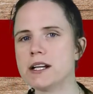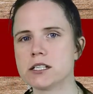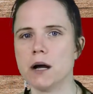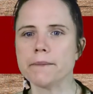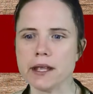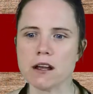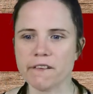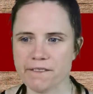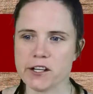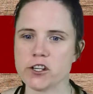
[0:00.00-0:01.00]
something or
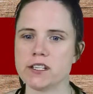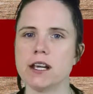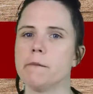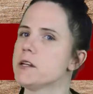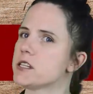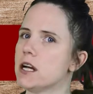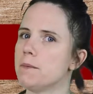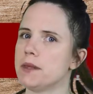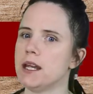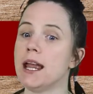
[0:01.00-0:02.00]
fidgeting with
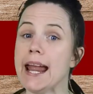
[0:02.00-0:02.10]
something